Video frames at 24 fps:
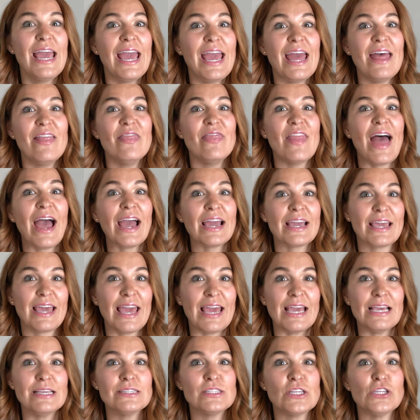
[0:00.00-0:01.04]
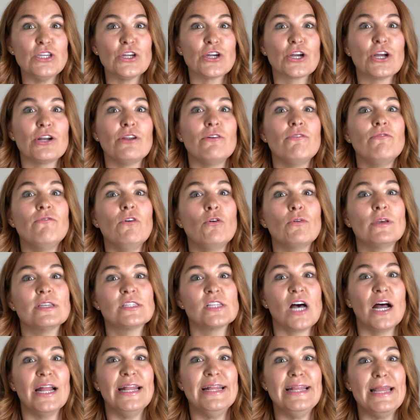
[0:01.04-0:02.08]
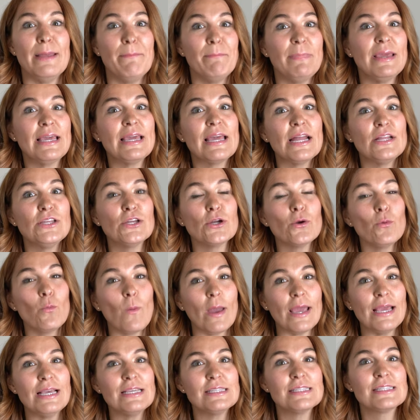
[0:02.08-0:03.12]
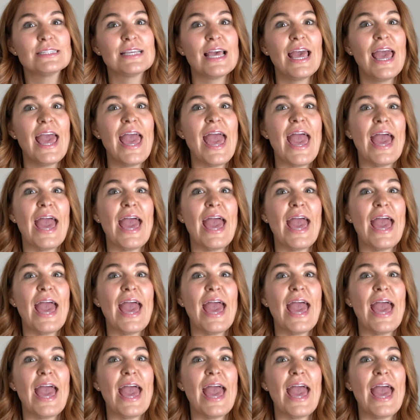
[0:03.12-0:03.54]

In that case, you're gonna focus on nipping in your waist